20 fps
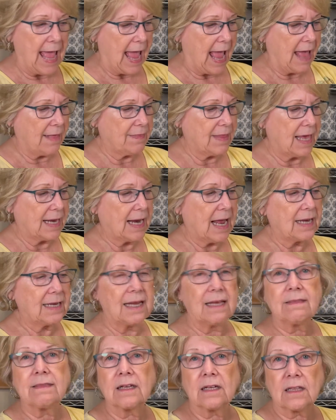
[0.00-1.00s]
and then I
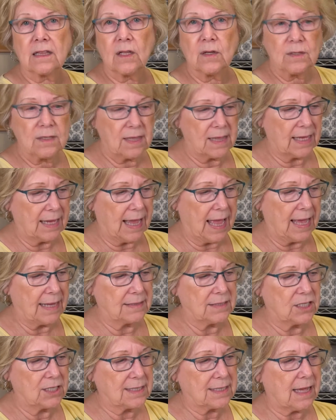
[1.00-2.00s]
knit the clothing
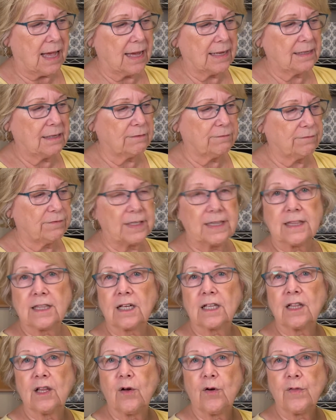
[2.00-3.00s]
and just kind of fit the
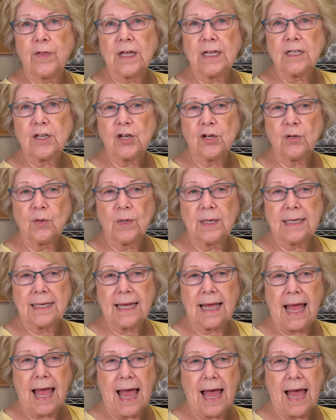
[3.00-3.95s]
clothing to it